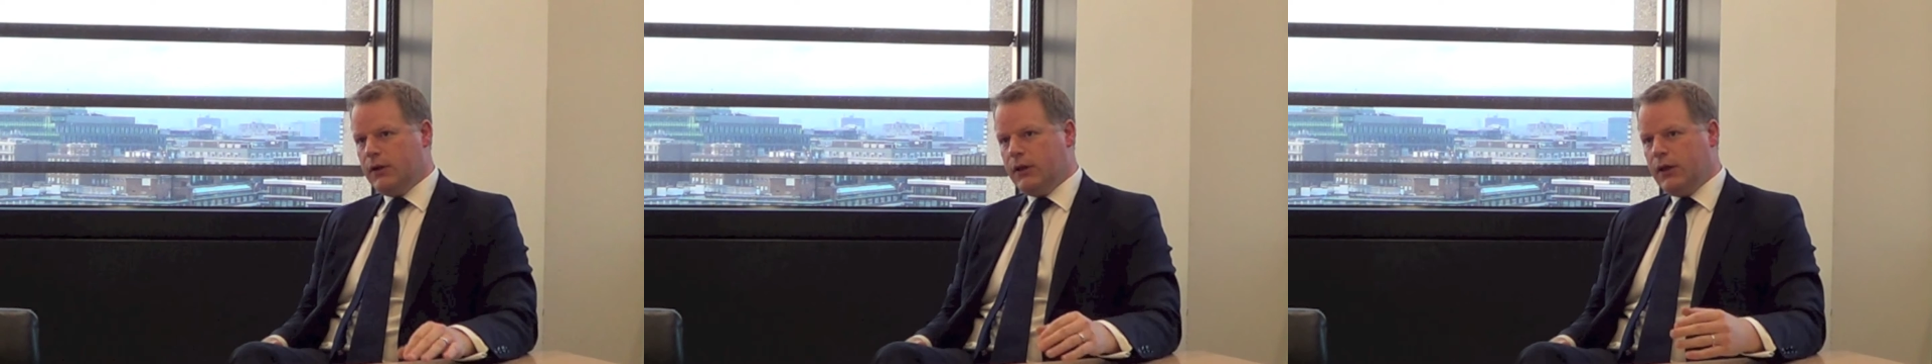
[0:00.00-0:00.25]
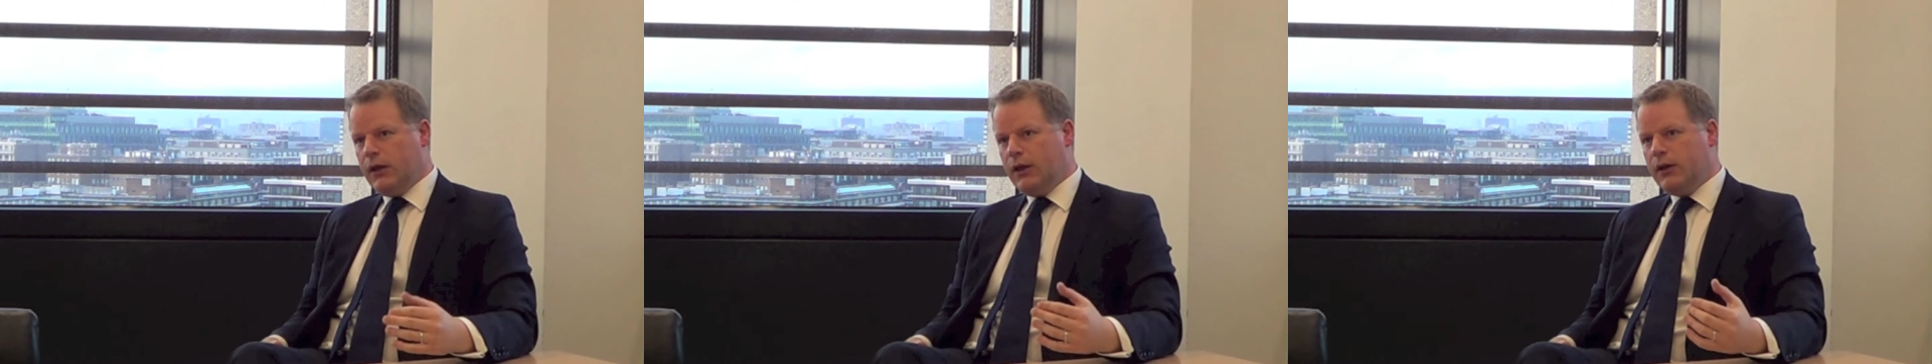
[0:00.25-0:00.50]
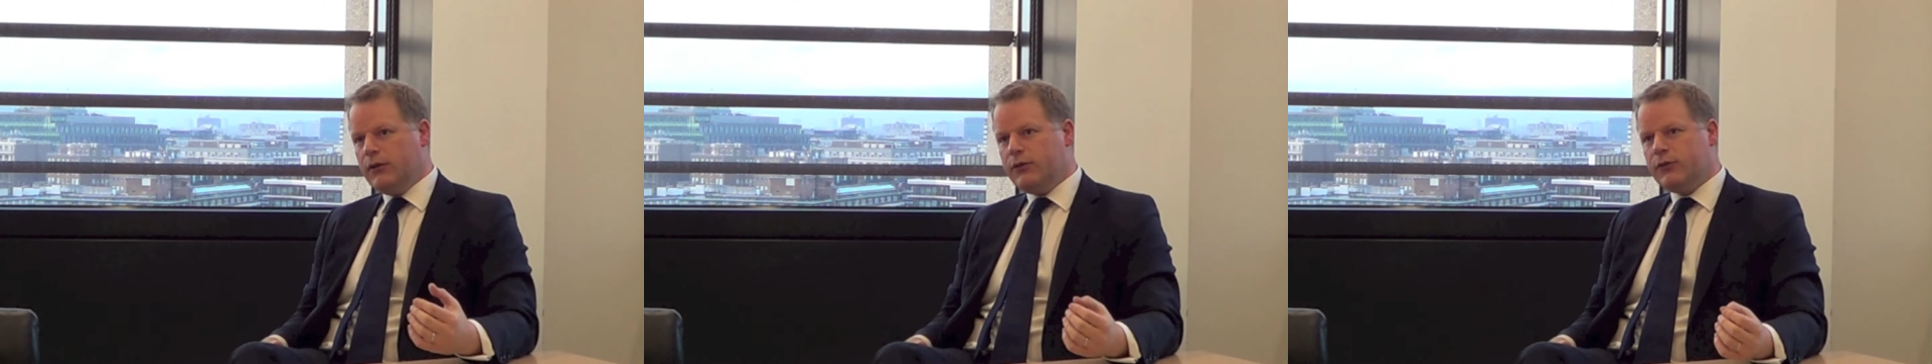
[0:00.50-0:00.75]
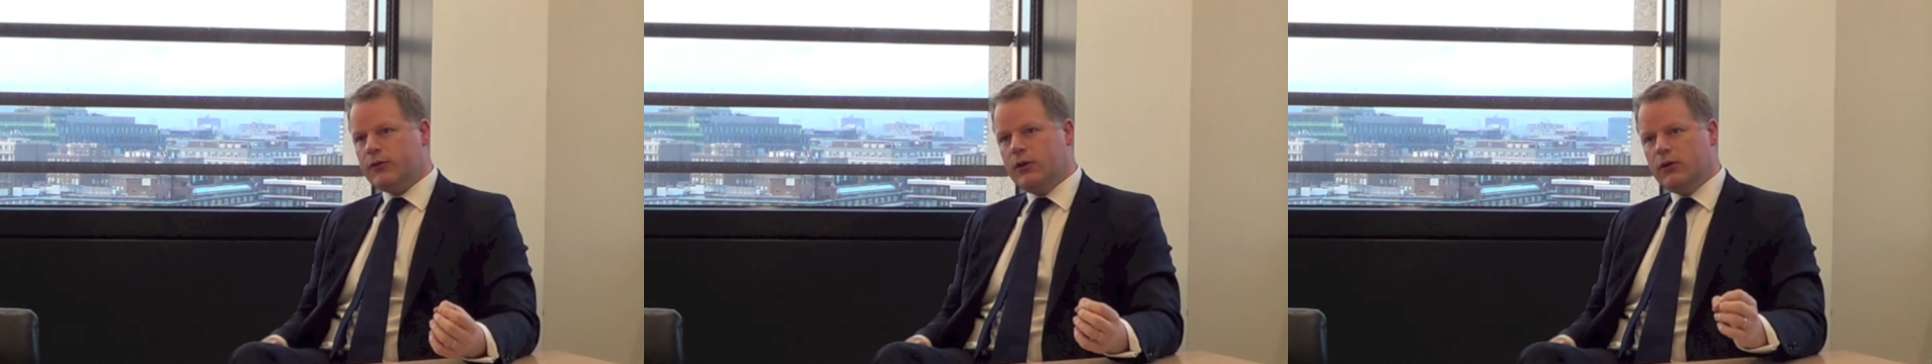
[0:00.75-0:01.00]

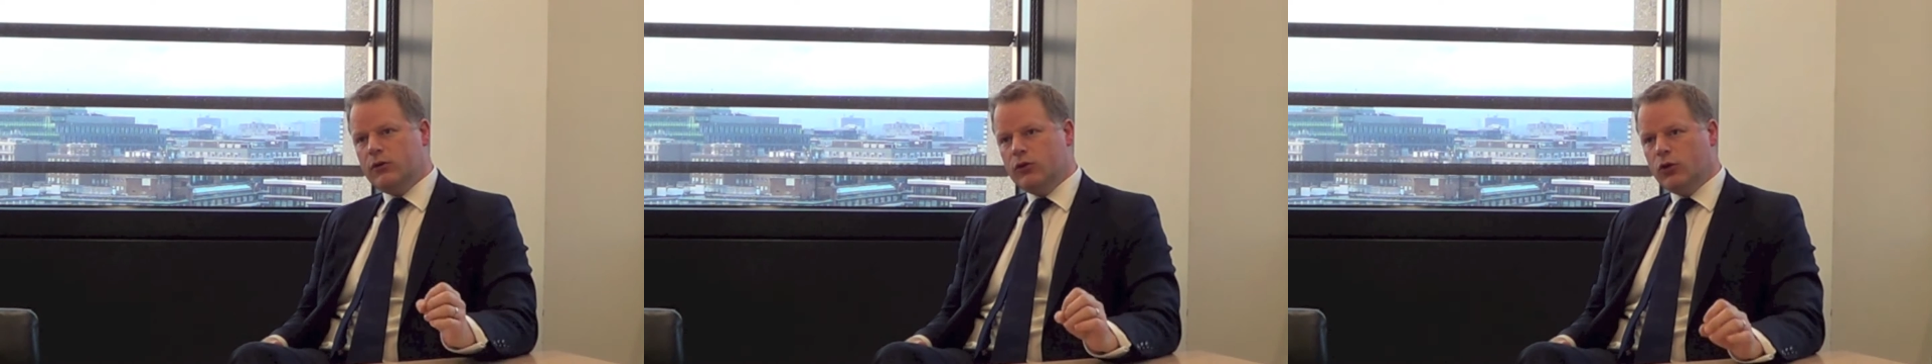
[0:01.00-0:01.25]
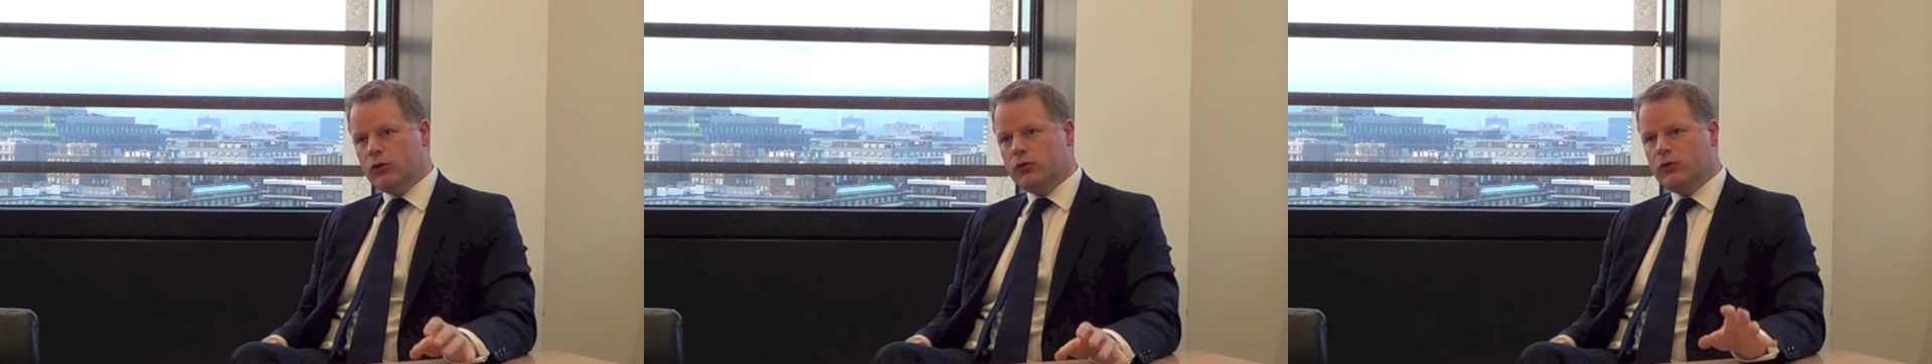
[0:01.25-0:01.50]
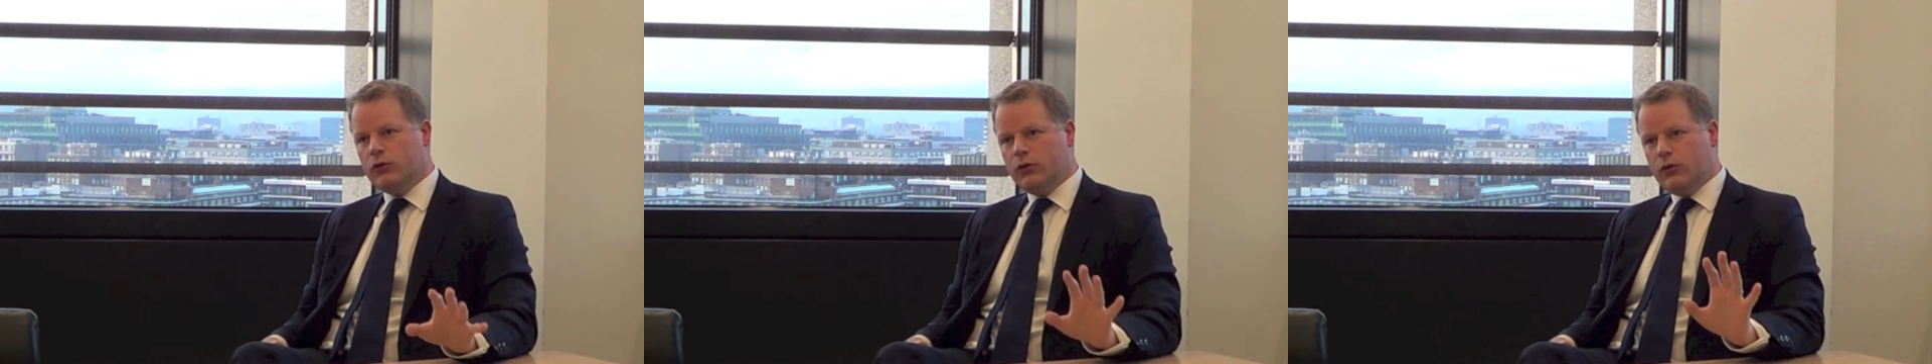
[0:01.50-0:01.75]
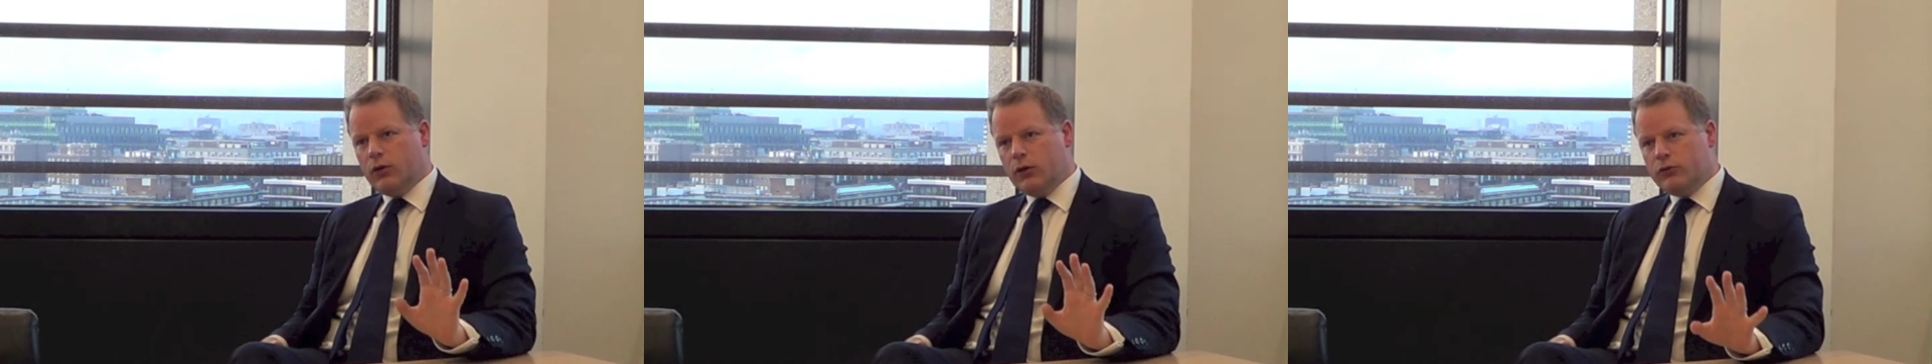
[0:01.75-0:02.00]
is
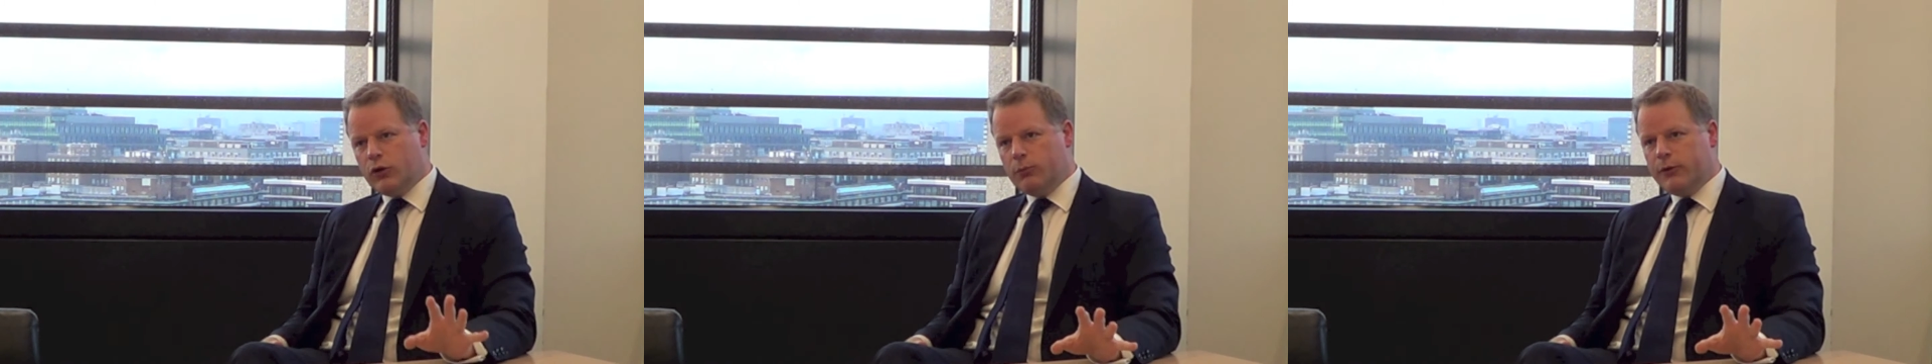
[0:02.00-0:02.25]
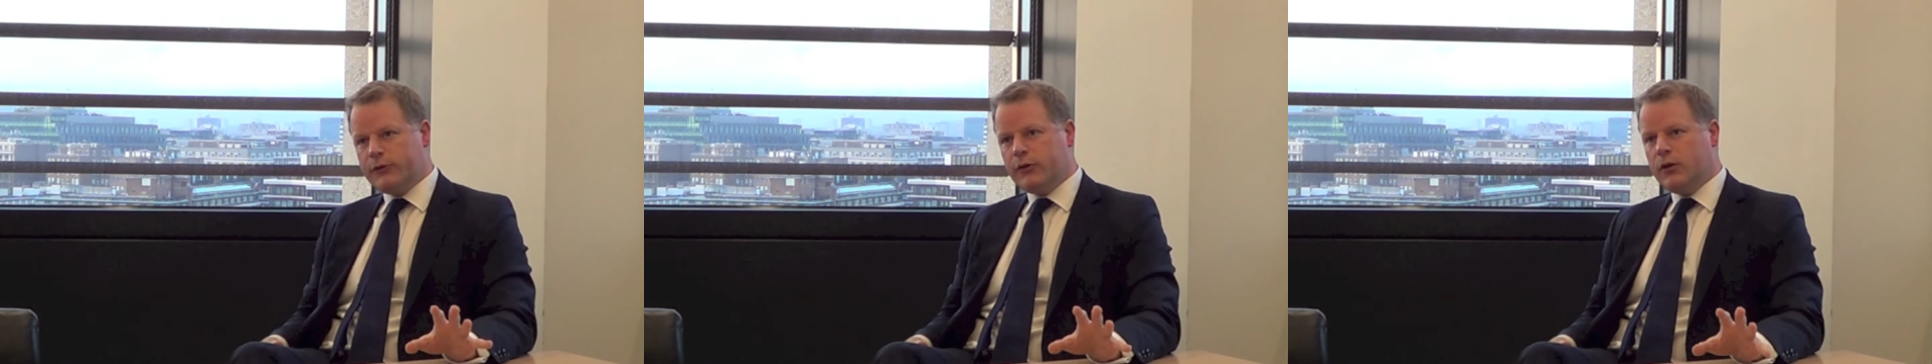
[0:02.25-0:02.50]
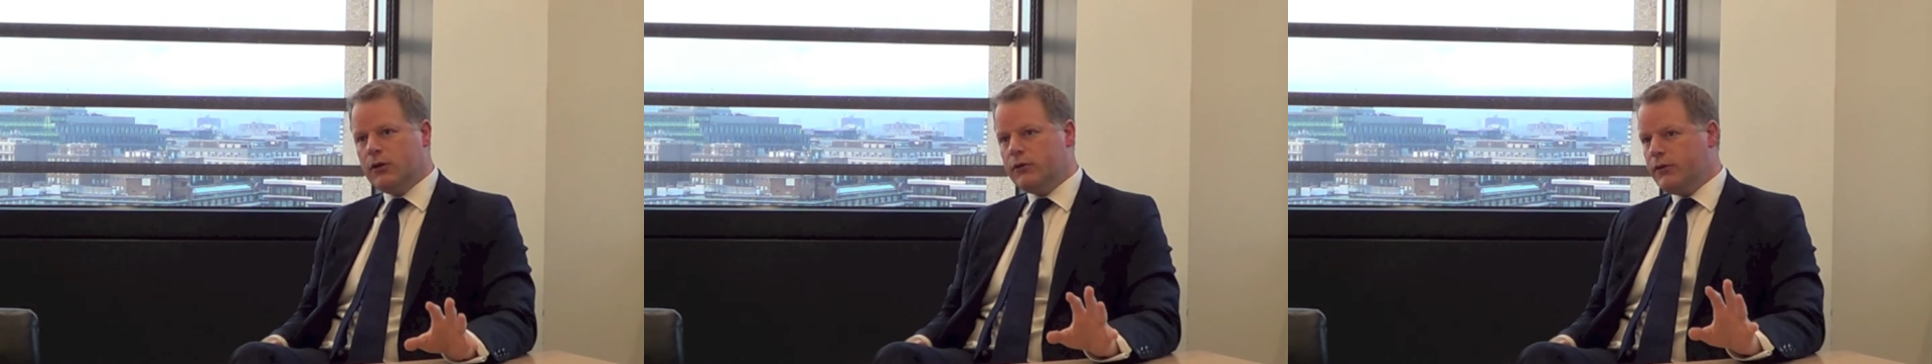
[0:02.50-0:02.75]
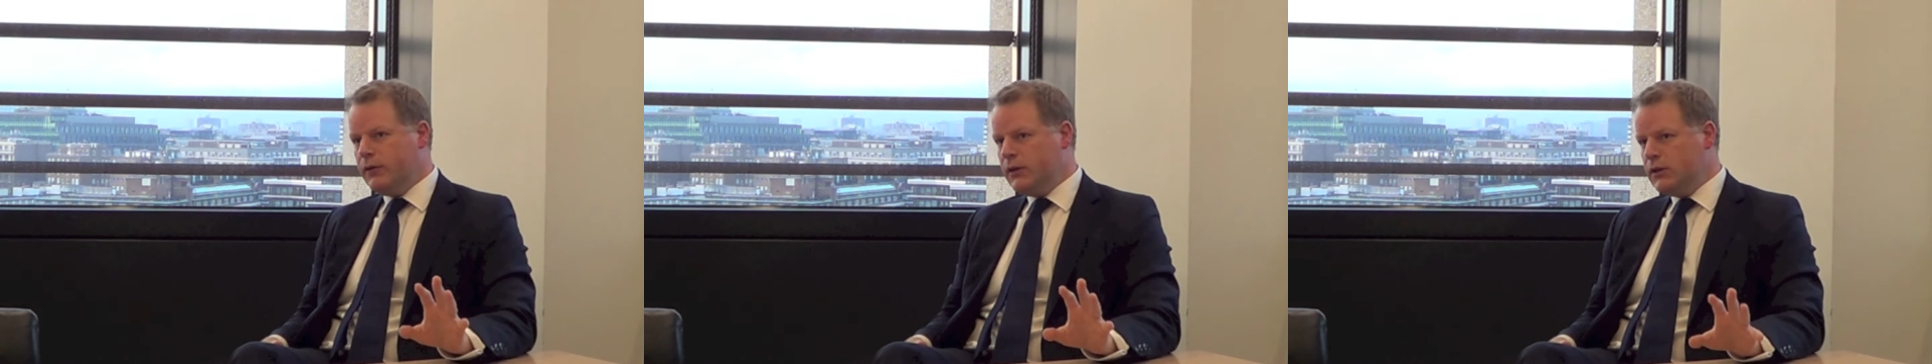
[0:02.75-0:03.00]

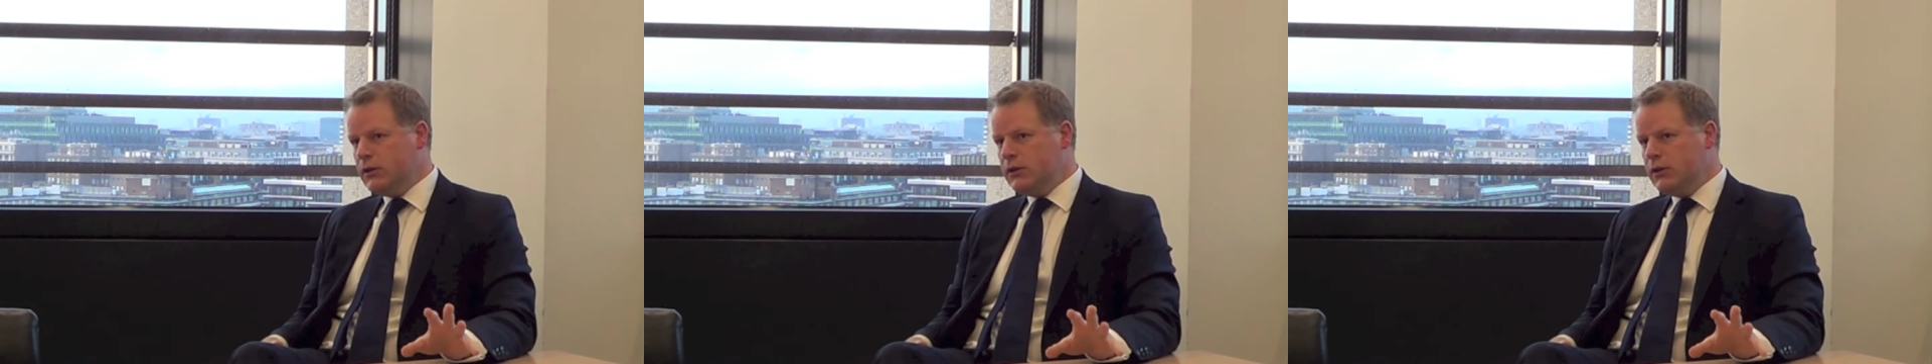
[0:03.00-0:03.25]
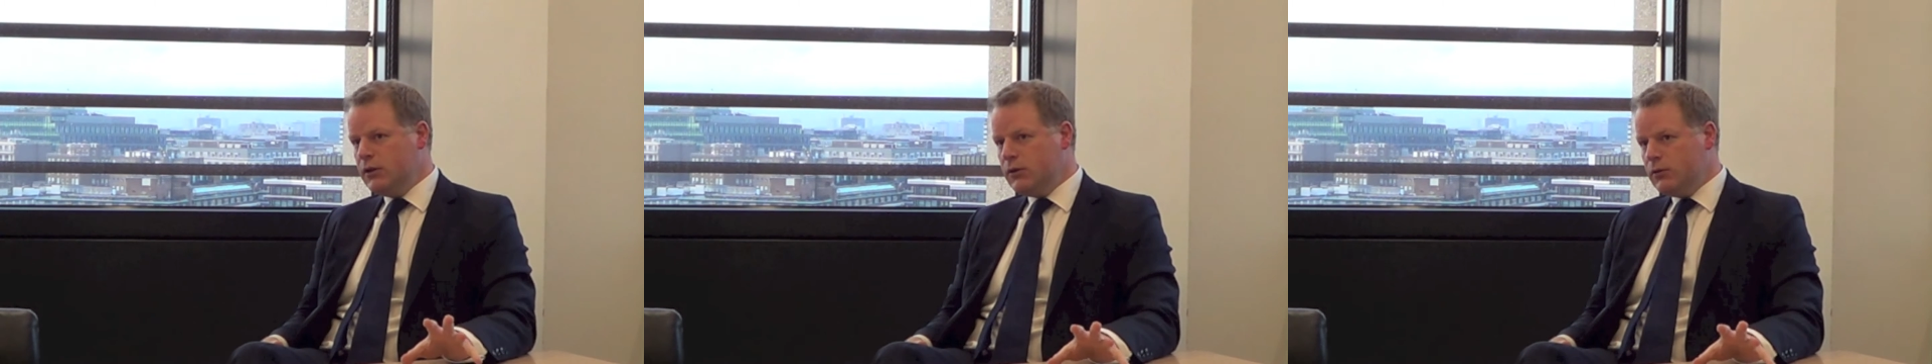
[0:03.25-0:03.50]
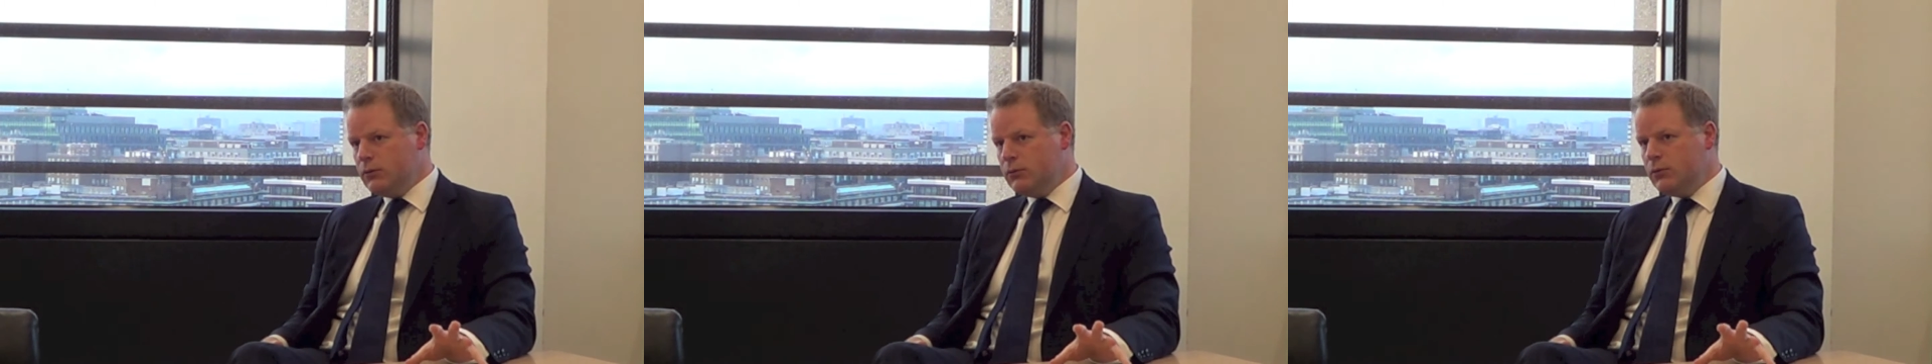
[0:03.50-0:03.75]
non-domiciled in the EU